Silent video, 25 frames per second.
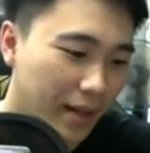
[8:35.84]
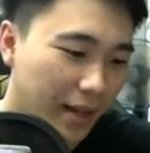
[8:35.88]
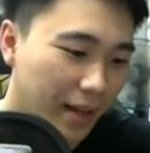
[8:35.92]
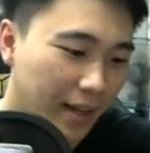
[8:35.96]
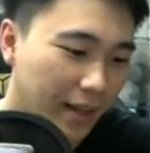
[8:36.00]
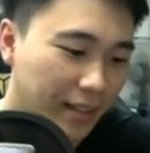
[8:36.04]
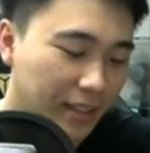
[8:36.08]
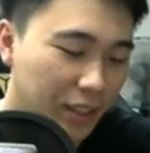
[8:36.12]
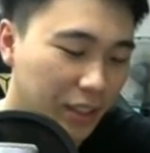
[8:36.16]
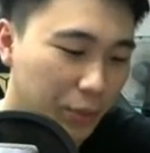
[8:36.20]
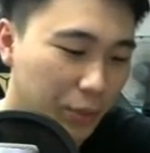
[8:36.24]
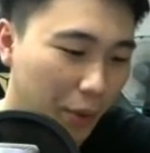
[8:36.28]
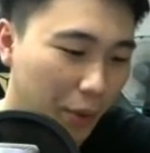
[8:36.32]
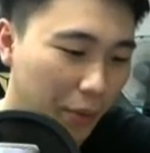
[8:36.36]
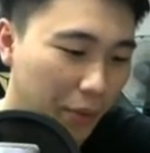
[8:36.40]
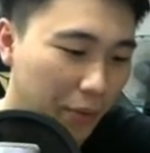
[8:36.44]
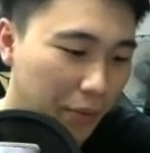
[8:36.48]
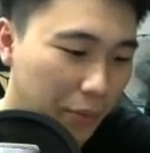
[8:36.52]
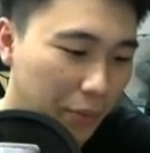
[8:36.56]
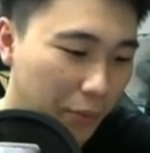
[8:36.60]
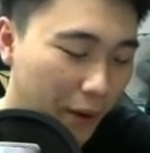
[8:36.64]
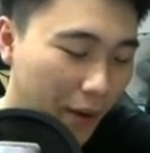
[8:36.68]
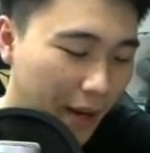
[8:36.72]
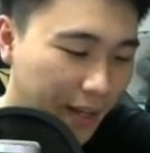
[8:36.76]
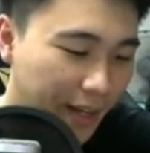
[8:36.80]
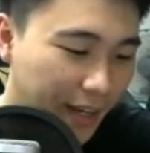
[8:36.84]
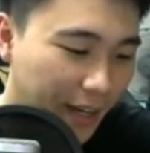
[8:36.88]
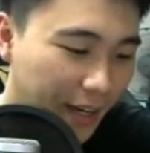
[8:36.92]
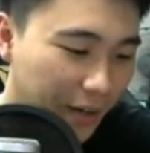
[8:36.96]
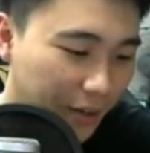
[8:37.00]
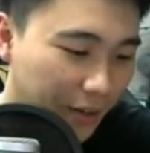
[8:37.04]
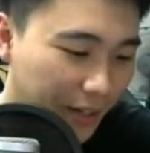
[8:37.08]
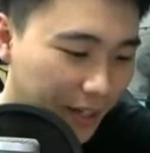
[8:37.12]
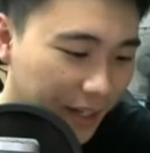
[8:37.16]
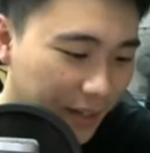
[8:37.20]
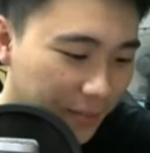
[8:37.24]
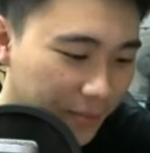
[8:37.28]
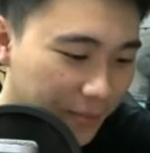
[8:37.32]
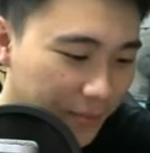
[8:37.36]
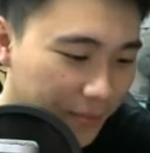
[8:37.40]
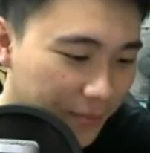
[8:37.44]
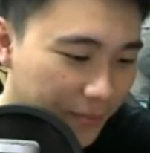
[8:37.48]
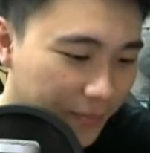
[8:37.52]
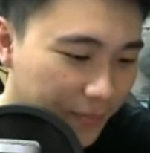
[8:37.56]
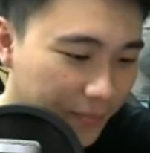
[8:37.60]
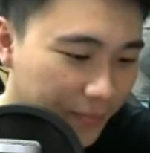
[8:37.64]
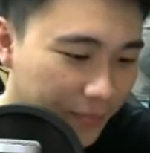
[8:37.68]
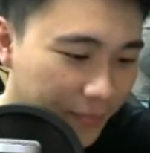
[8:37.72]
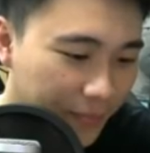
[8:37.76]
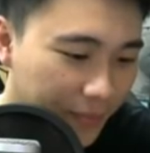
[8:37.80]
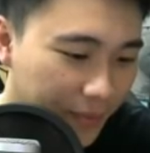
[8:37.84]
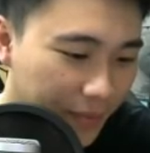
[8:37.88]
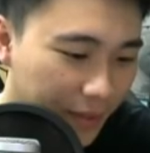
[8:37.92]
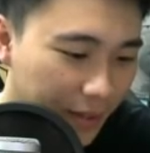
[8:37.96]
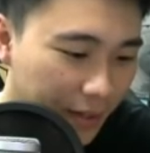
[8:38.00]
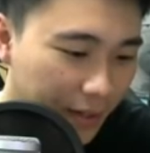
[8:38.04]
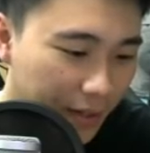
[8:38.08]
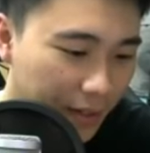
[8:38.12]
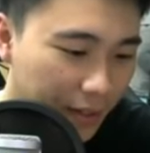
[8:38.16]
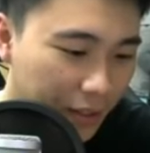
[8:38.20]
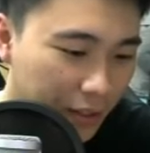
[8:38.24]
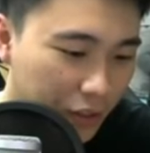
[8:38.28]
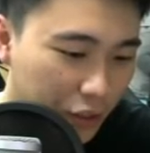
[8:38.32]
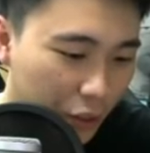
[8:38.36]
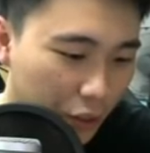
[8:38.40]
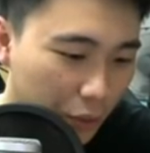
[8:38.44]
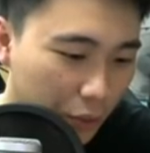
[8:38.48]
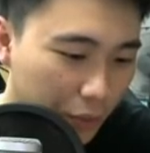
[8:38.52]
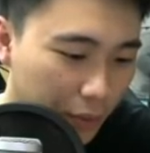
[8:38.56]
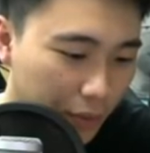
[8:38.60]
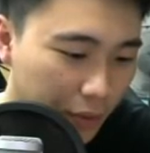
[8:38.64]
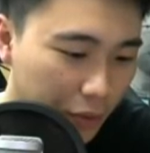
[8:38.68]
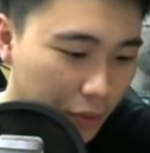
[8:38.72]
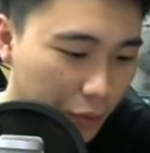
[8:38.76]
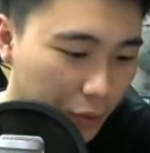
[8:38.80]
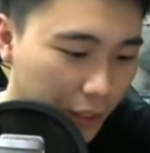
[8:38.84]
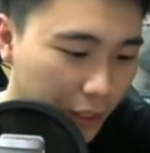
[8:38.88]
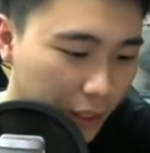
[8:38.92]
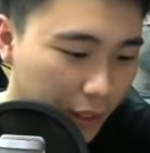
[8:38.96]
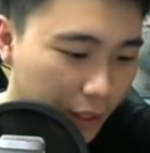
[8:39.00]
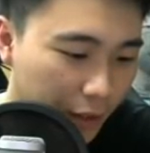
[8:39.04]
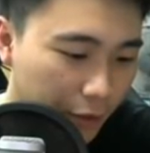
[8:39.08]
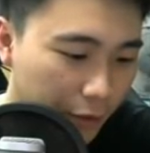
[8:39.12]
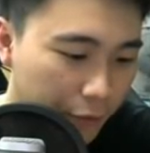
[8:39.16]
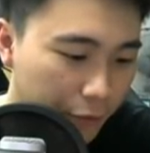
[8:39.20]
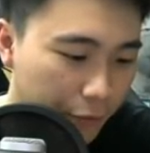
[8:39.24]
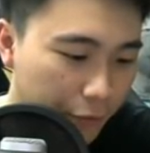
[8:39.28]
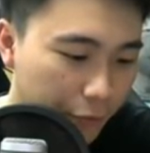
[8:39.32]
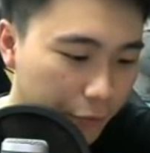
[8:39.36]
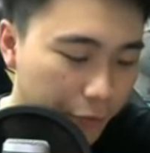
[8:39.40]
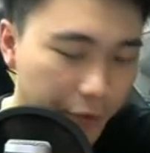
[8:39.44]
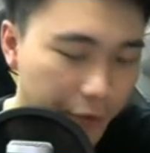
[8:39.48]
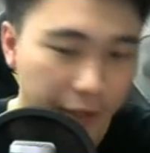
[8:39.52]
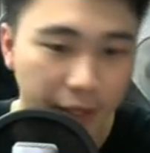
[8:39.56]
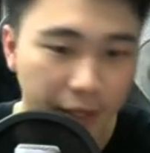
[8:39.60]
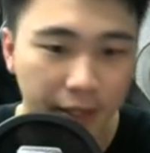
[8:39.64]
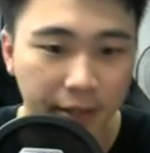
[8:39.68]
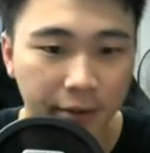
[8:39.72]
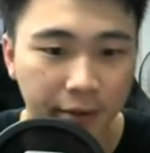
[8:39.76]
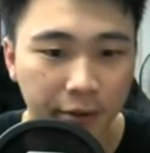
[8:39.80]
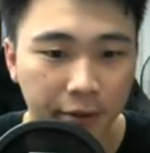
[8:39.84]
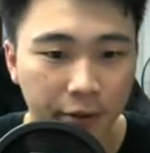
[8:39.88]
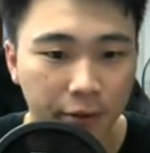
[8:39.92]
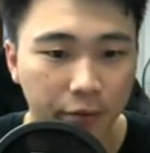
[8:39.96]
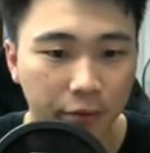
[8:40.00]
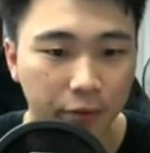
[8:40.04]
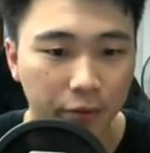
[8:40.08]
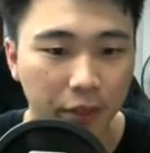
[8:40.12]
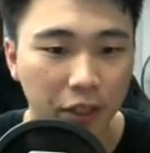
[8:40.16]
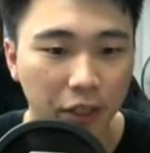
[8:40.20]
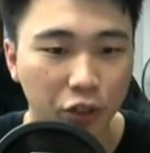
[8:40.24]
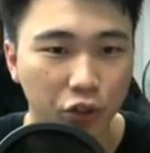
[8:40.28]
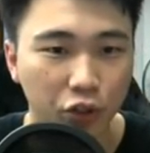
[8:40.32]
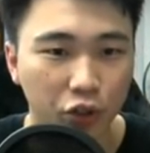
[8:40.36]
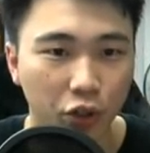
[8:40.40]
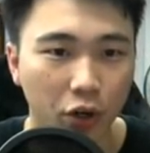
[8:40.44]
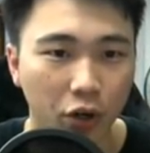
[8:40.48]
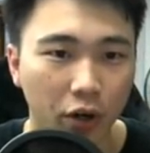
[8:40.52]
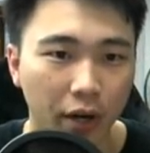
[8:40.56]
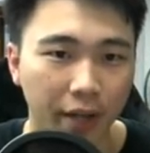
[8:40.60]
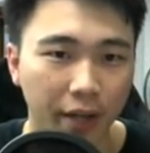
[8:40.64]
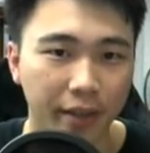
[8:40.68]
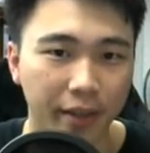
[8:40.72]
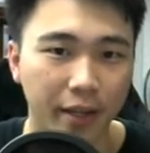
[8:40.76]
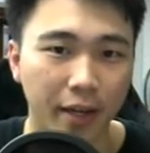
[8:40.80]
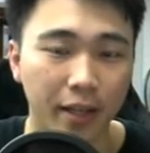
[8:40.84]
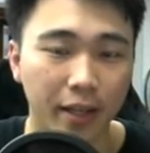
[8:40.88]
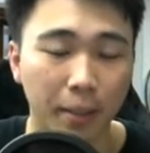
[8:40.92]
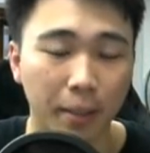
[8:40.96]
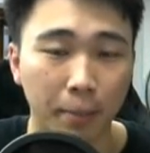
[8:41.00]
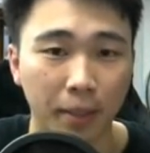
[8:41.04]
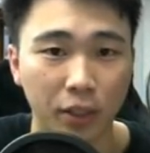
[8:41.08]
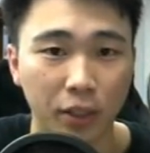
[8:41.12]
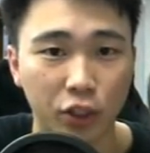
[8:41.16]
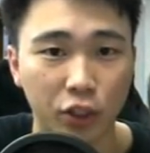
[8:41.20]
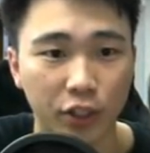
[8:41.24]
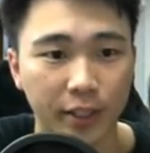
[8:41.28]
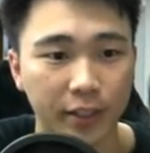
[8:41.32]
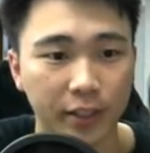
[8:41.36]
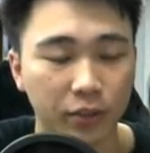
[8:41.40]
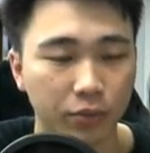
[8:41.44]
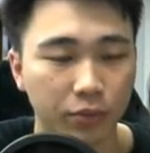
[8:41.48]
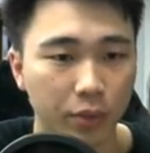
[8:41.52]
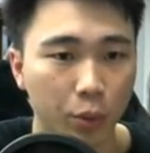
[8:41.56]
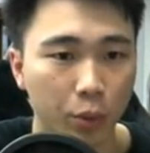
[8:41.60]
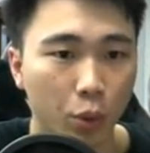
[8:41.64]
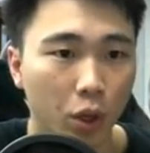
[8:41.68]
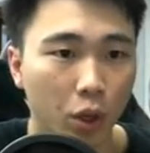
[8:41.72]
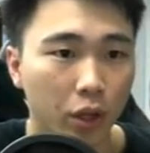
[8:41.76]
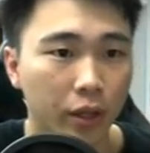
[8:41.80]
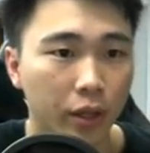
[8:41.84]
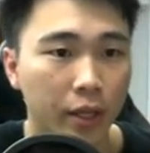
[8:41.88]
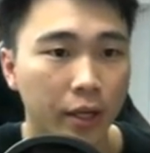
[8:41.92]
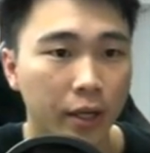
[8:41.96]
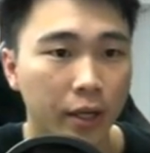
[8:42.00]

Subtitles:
and see what I get, okay? So we do the free draw and then the purchase reward.